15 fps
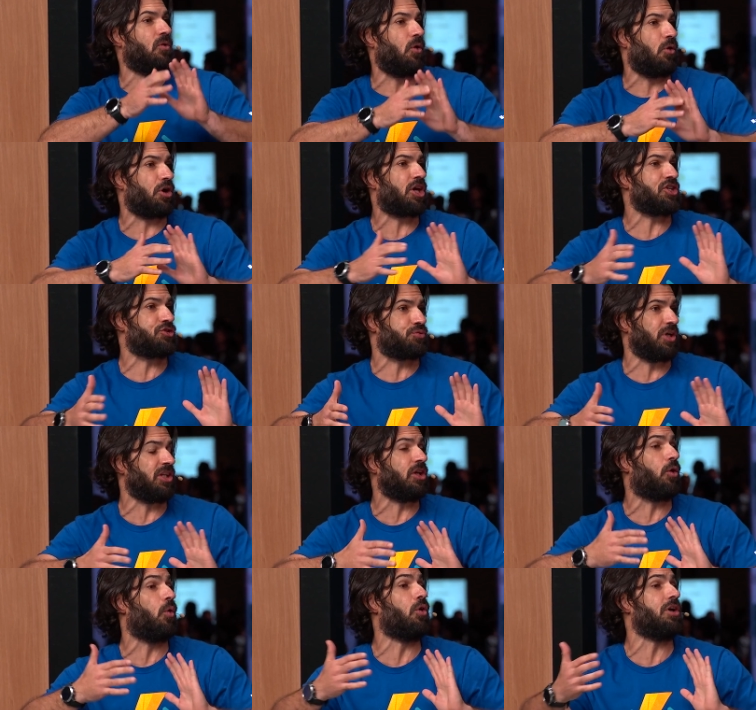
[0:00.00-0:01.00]

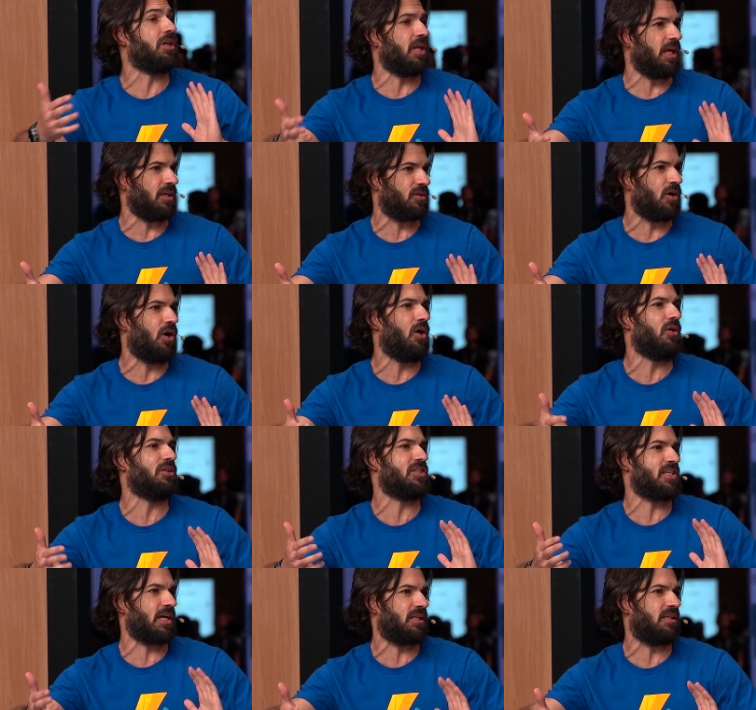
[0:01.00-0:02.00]
orchestrate and coordinate all
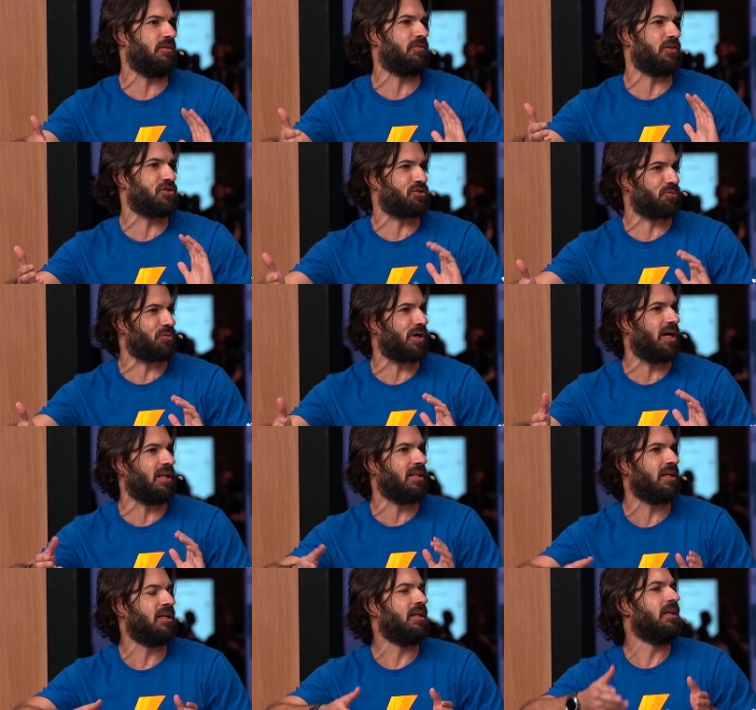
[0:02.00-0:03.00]
these activities to
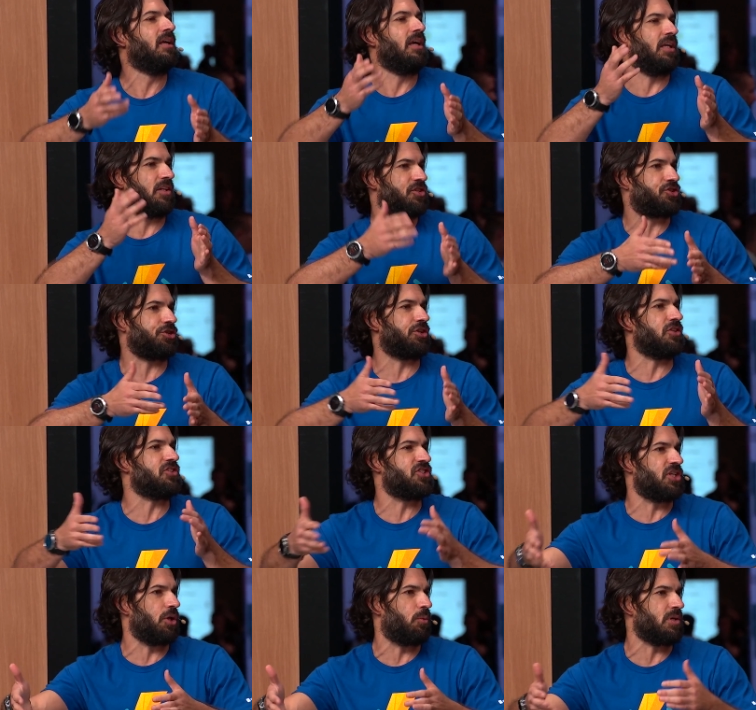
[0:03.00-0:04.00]
run in a certain
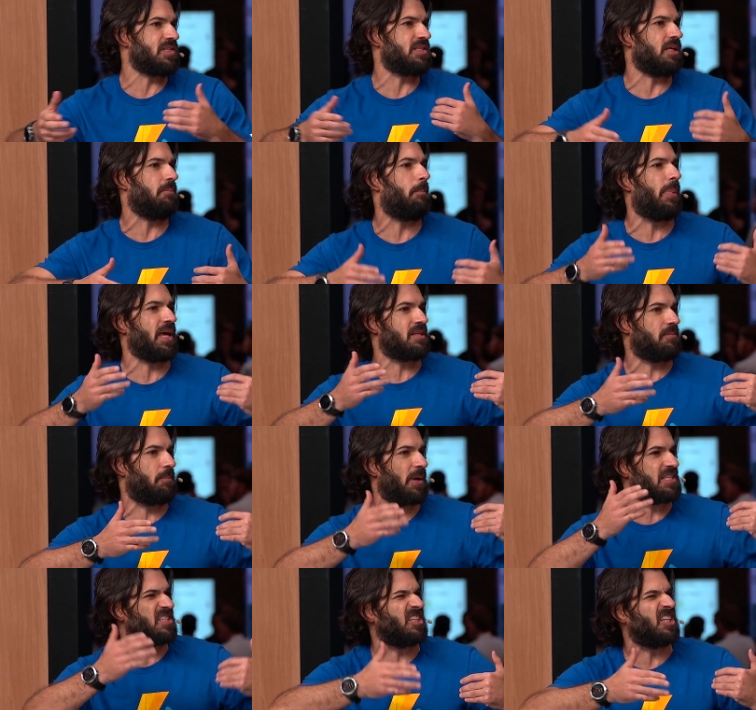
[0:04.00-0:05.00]
sequence and pa-
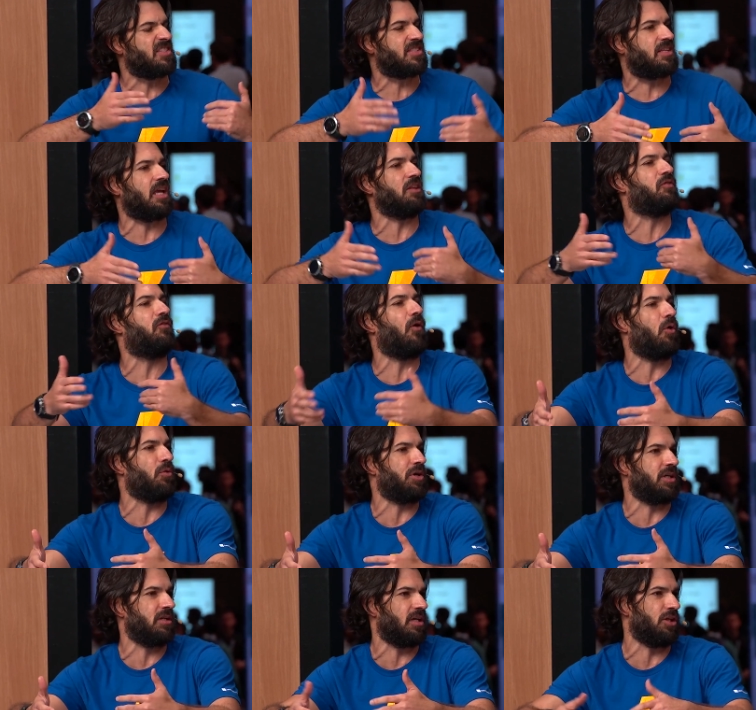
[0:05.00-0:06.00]
passing the state
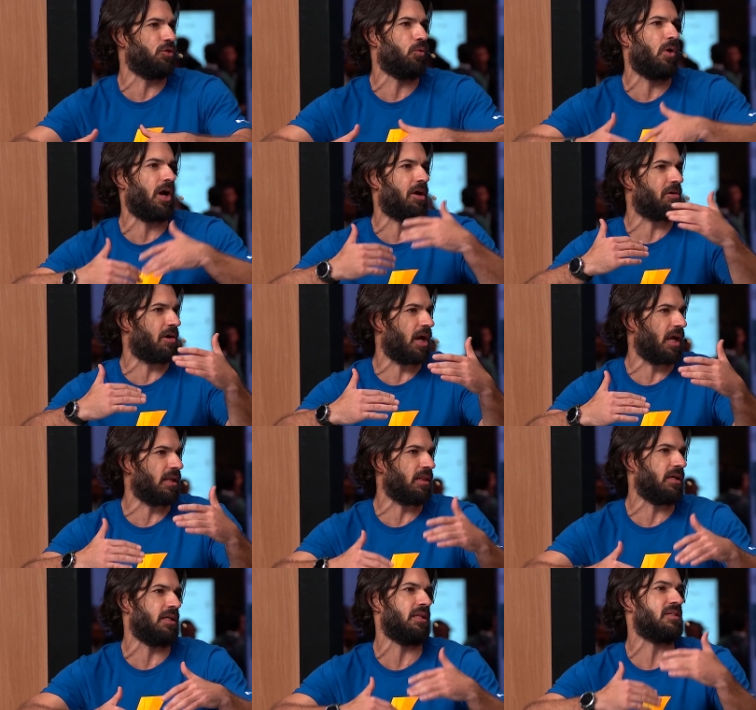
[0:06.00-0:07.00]
forward and do error
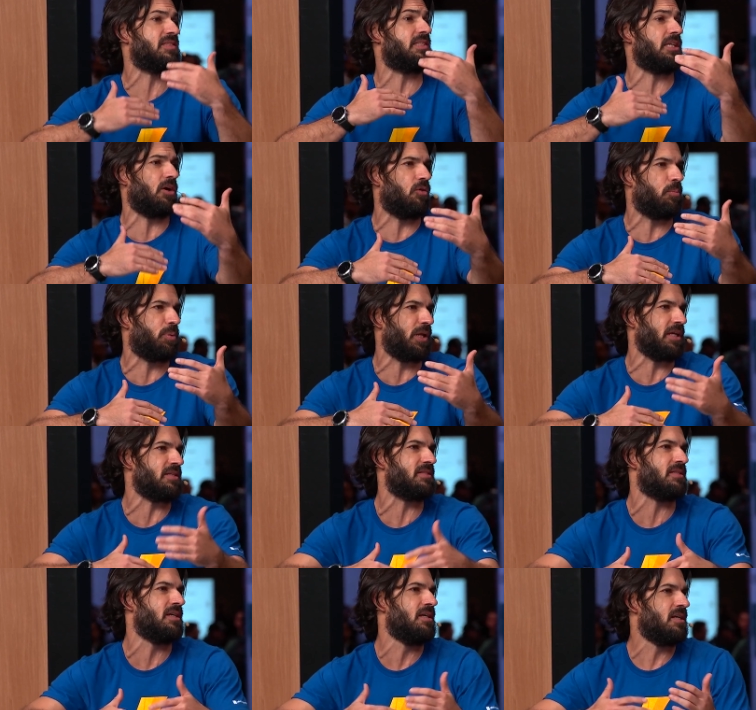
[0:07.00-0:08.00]
handling in a single
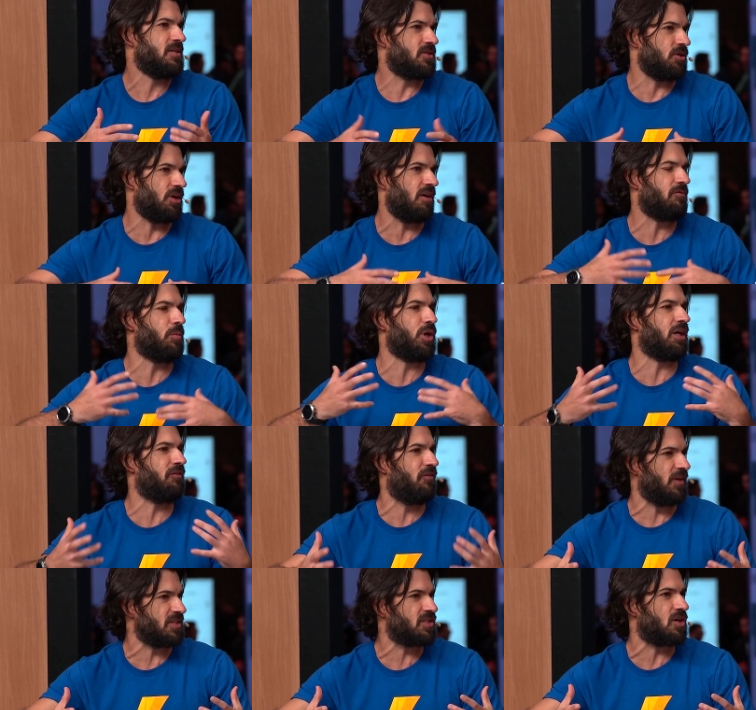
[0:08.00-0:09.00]
place. So you have more
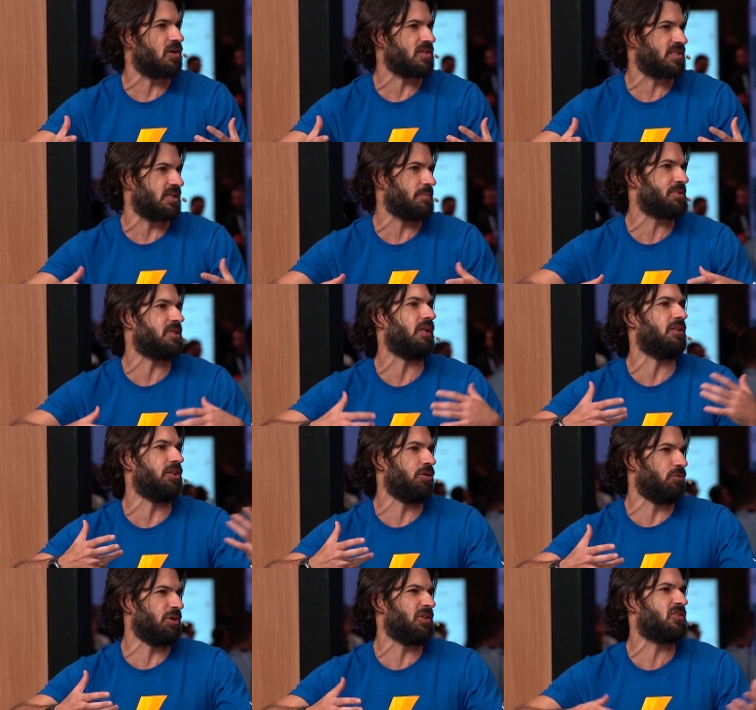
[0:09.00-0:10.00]
advanced concepts that
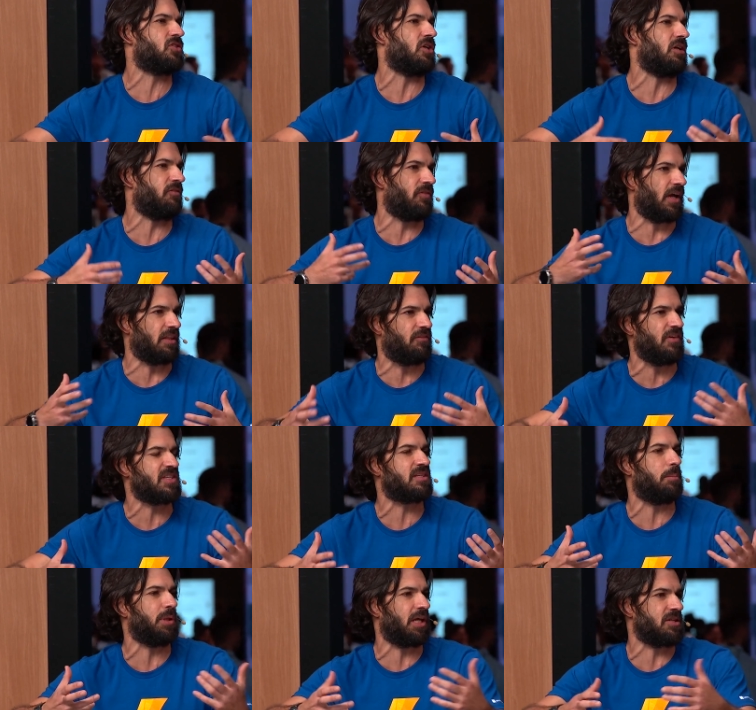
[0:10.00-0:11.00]
deal with sort of
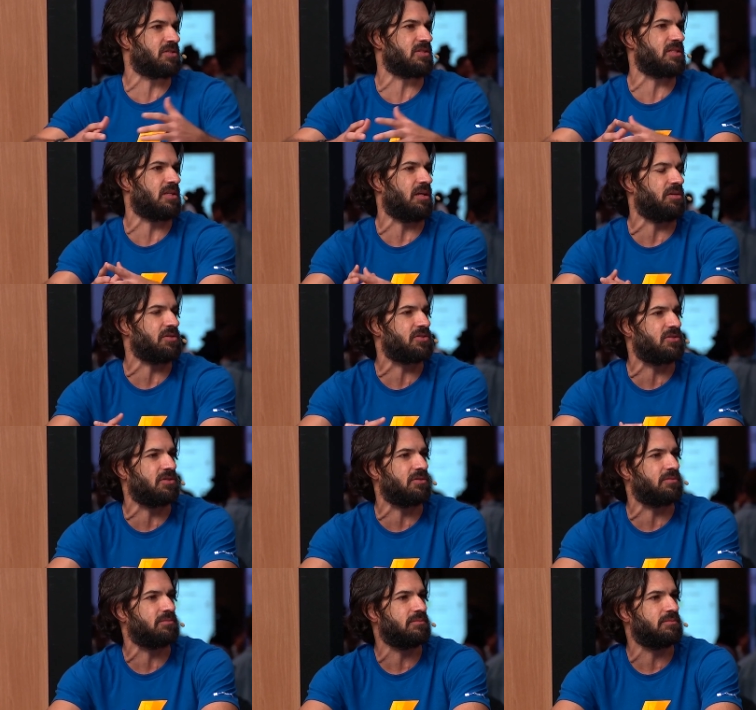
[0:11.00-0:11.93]
advanced application scenarios too.